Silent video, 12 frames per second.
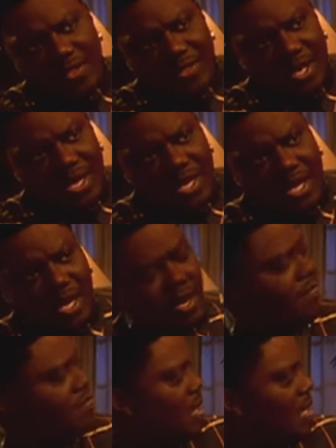at the end here.
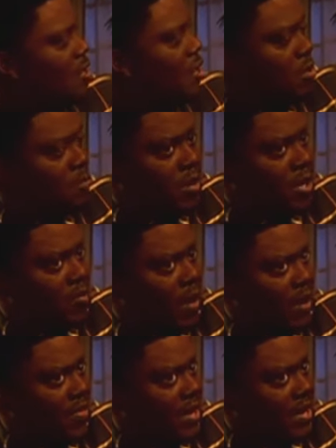I saw the punk
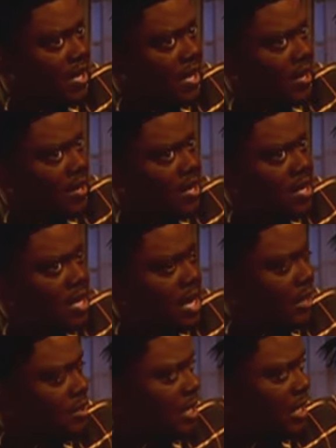right there in here.
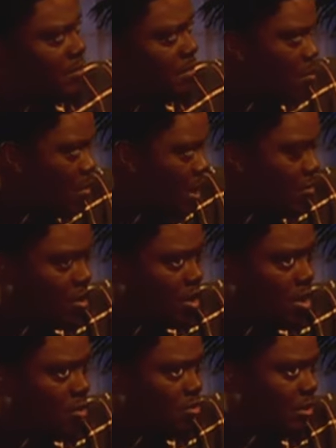I chased him and ran through the
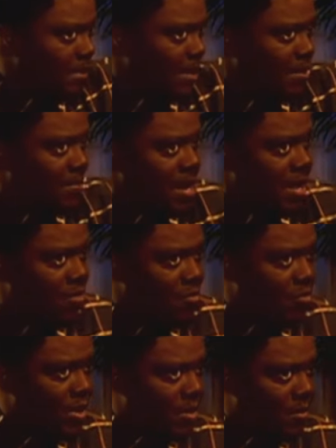hall and jumped out the bathroom
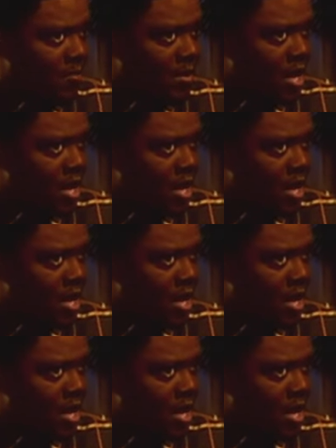window.